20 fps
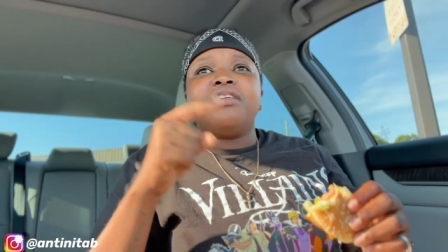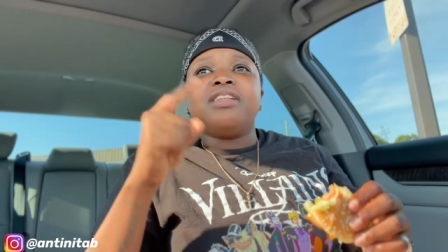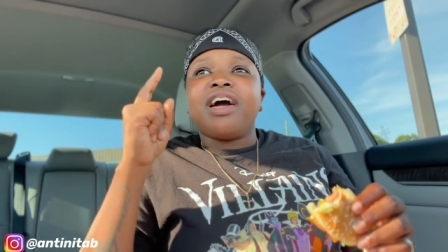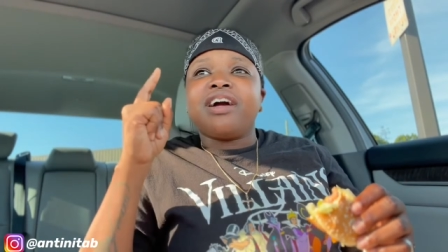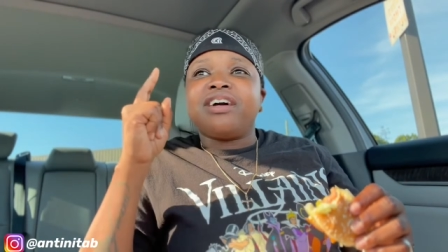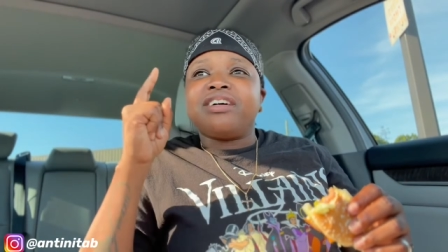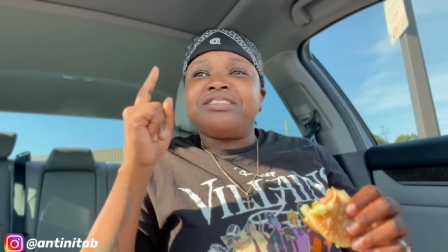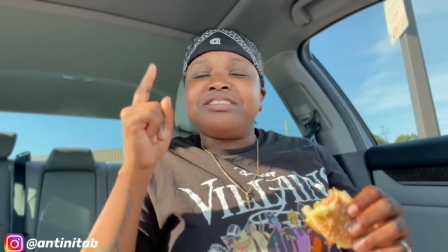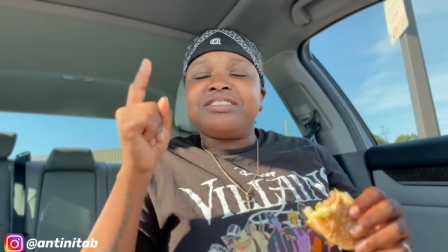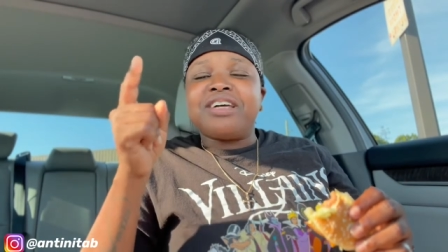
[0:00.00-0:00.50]
like
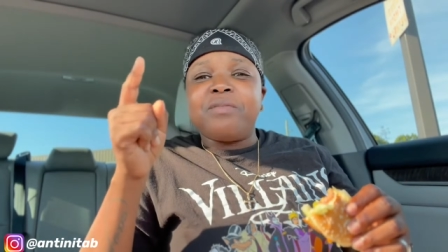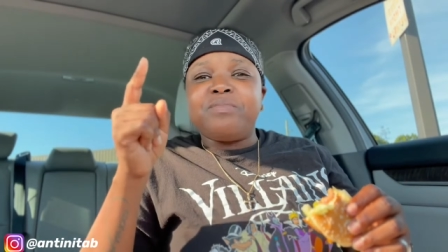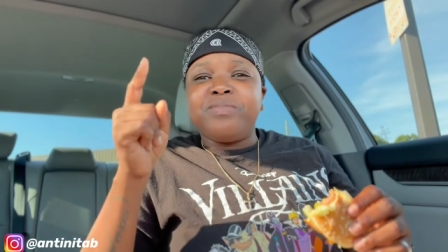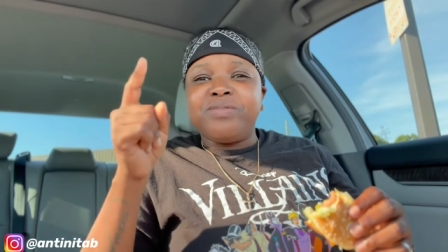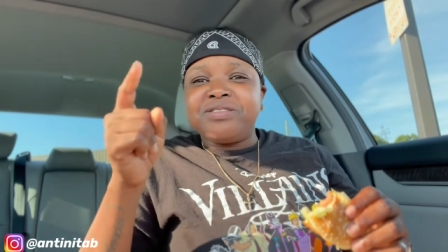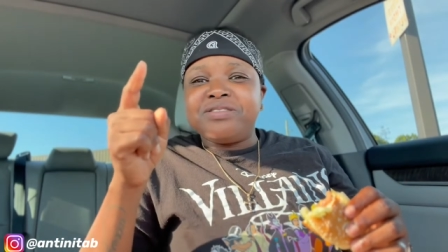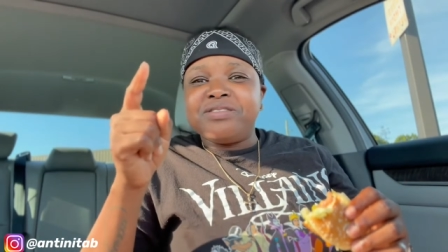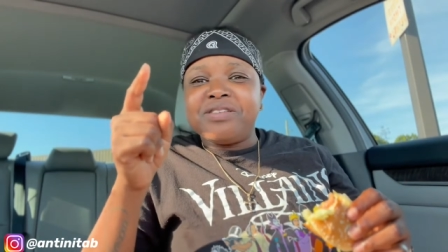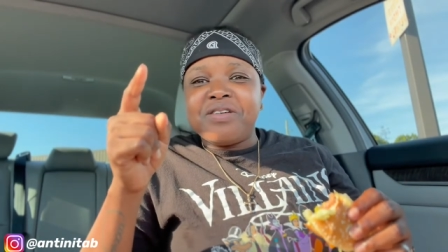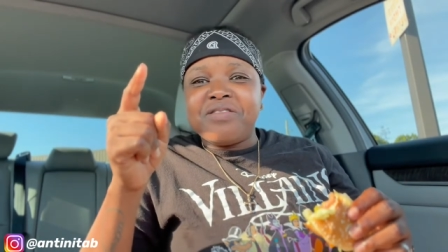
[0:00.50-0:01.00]
a shopping
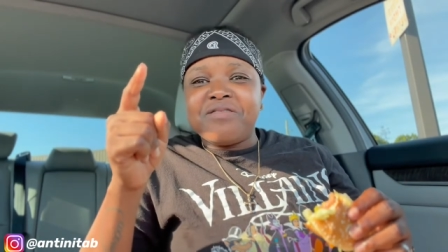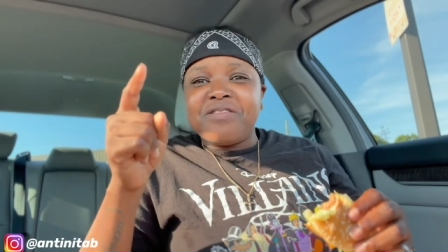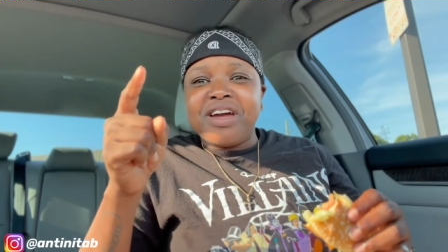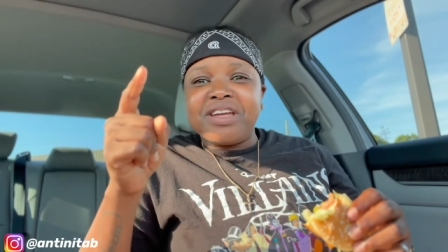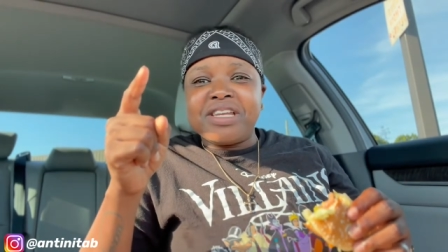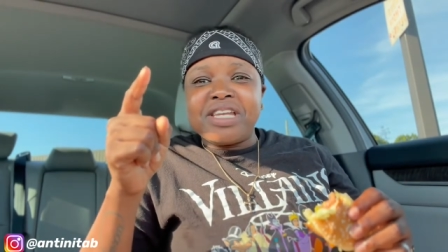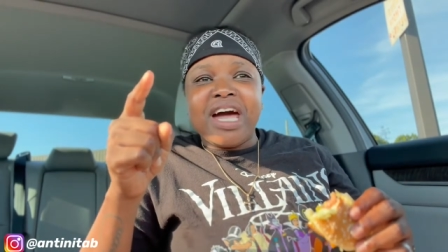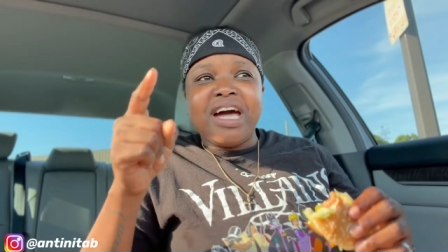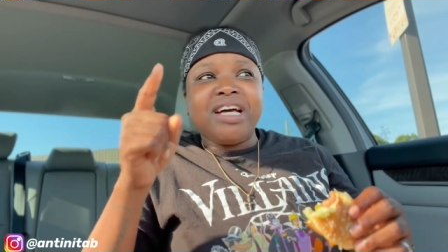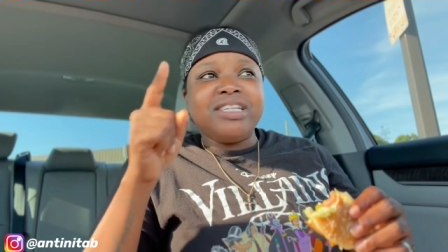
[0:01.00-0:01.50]
center right
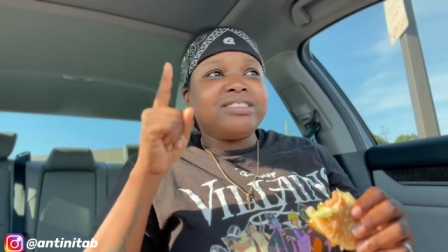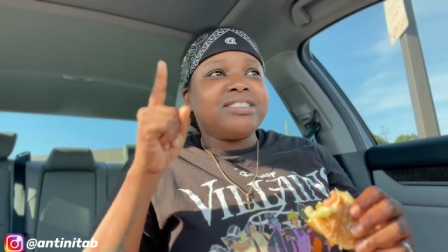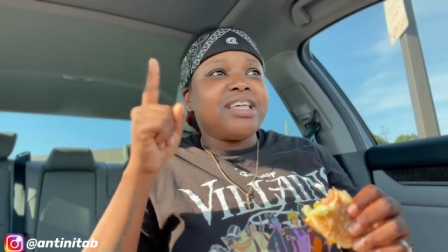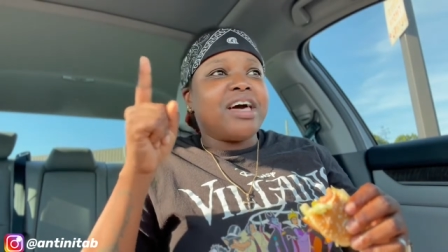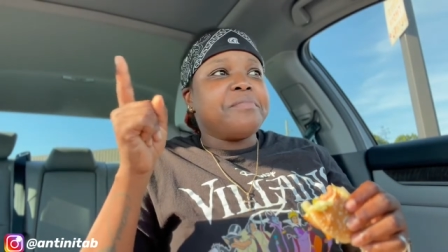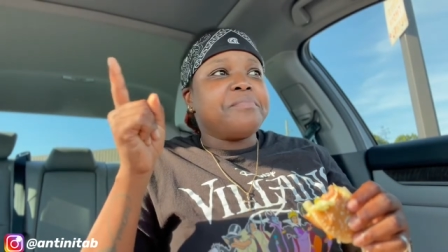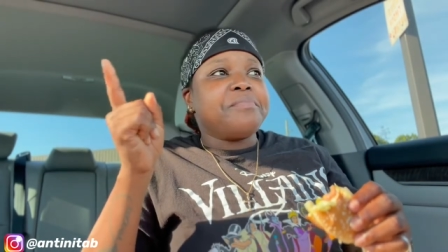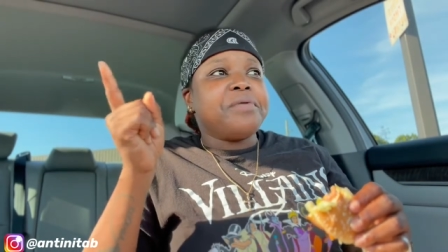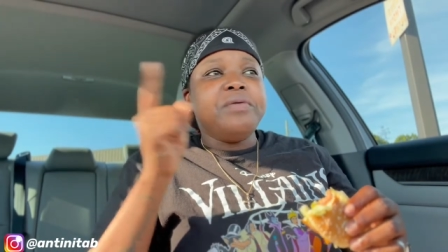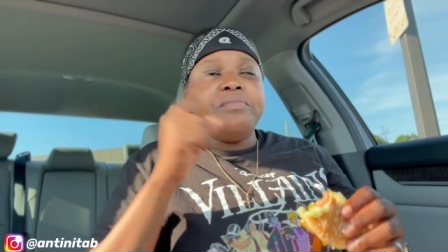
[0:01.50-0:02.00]
now. It's
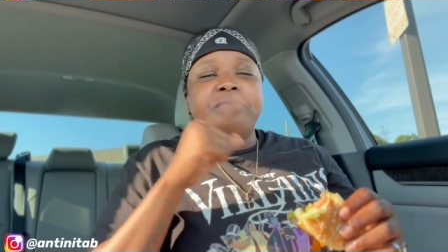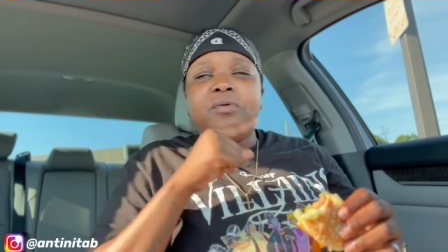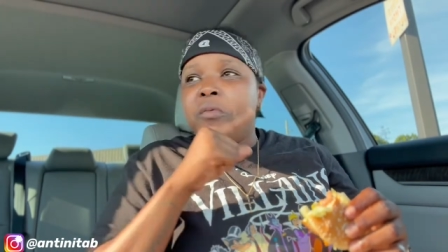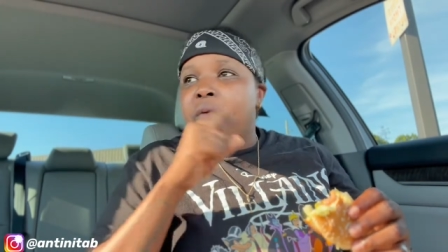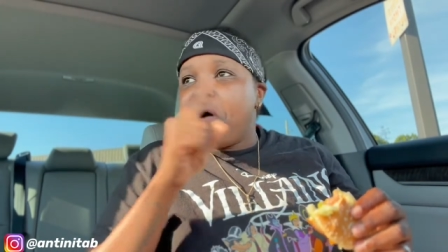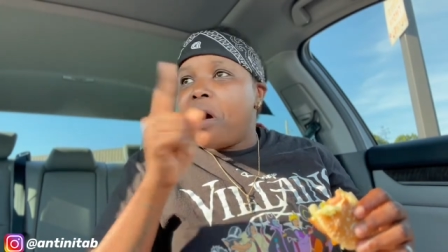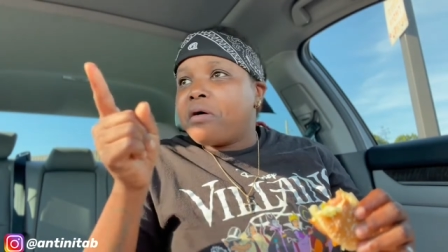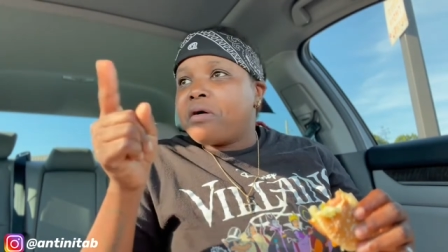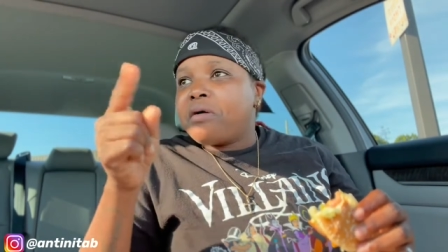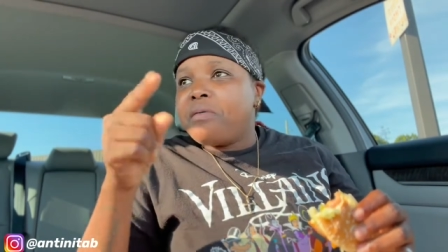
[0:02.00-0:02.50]
like people
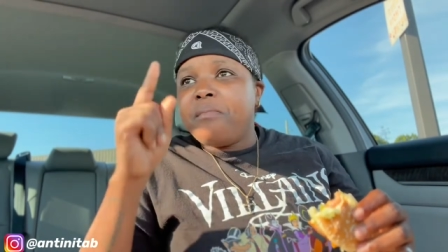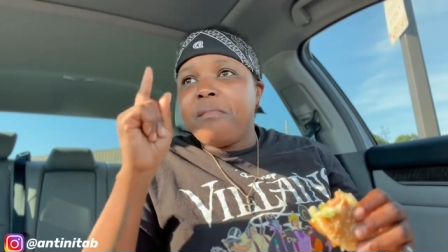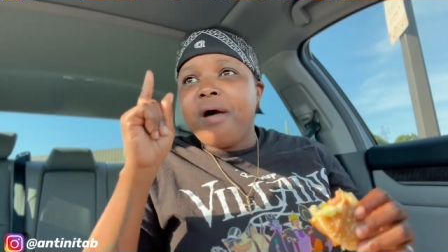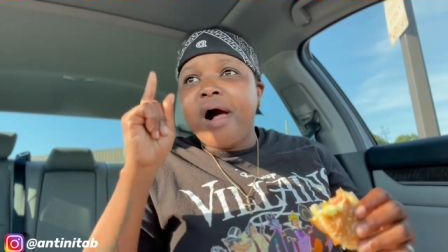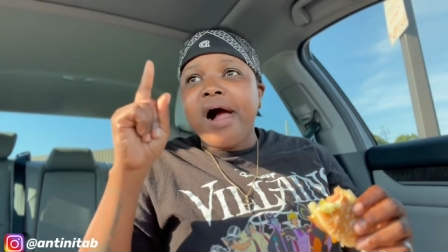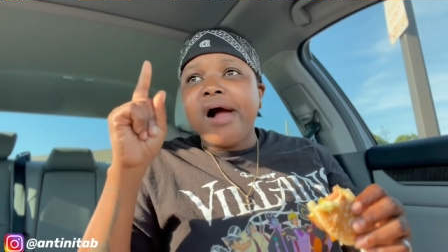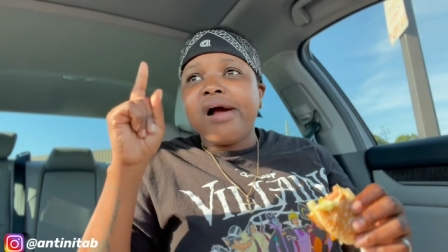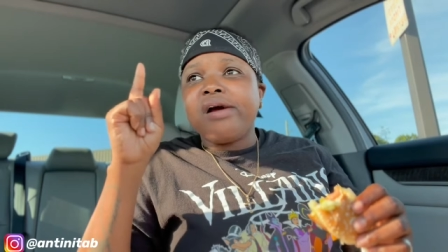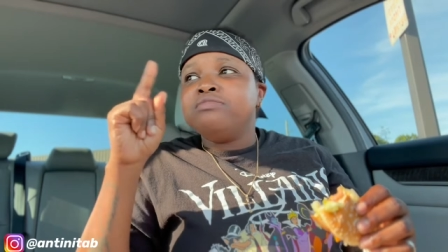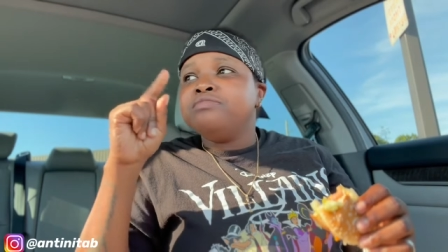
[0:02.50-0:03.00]
walking by,